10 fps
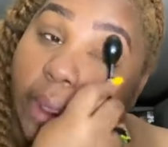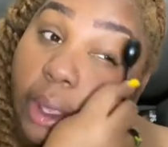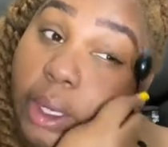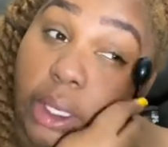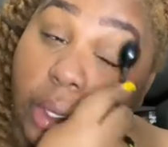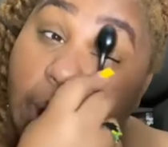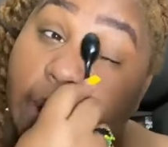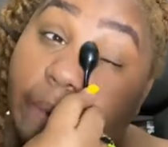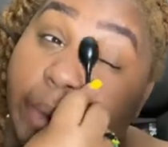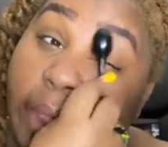And I
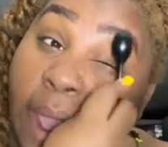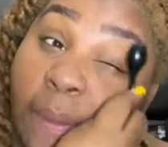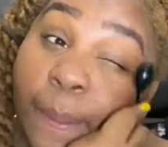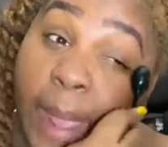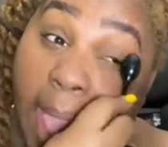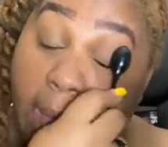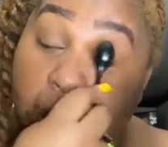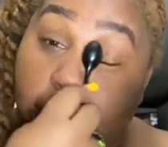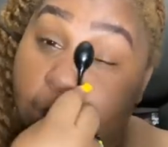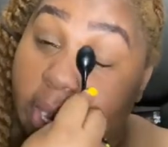don't really have
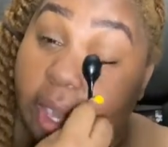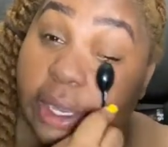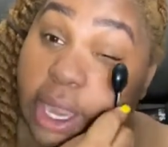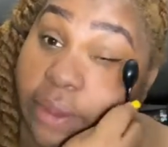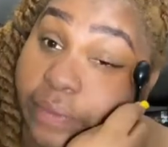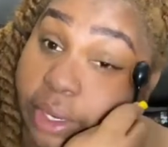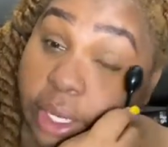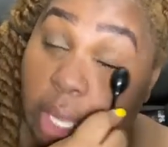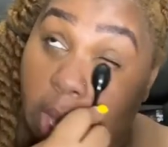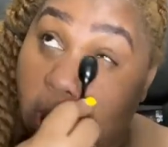bags, but I
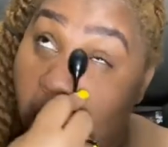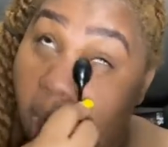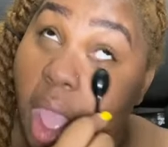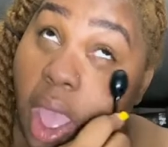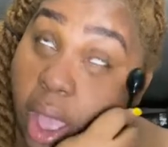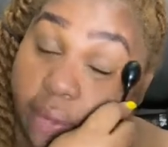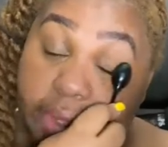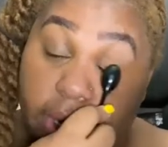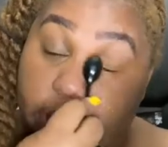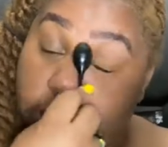definitely have
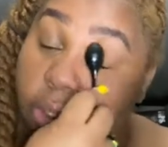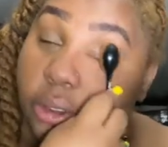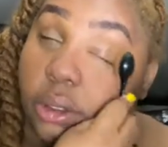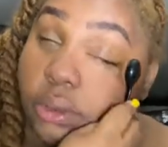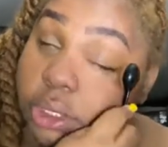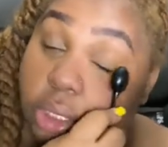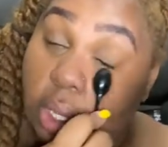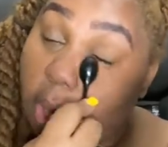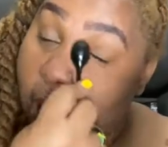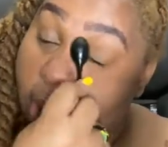dark circles, which is
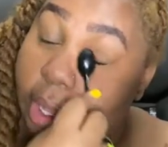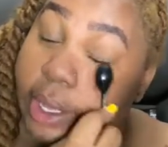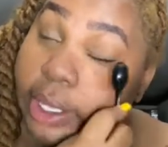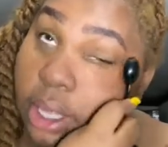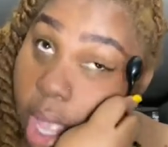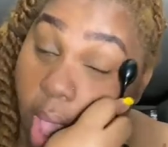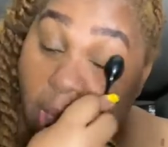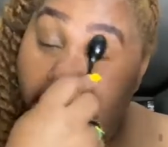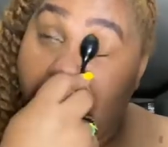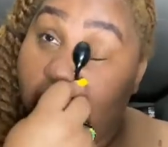okay because
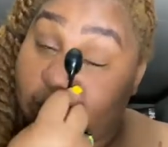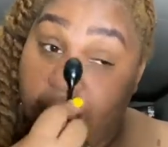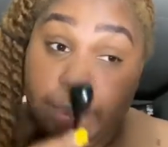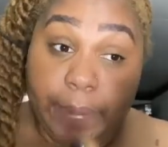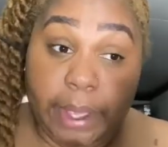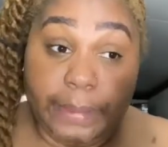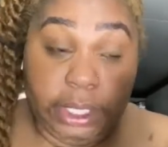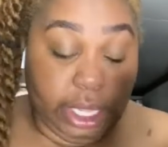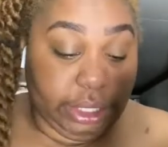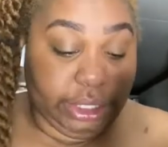I have
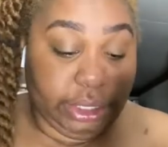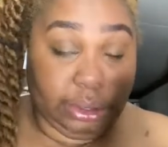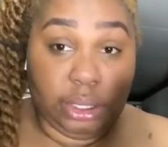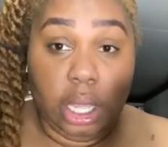hyperpigmentation